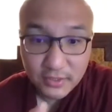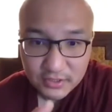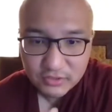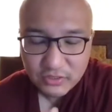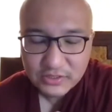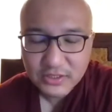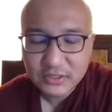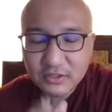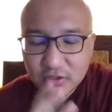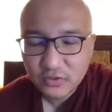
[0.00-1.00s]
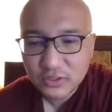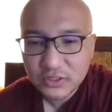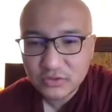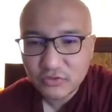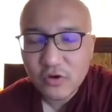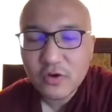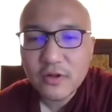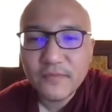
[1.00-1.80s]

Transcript: it's translated. So this is wrong.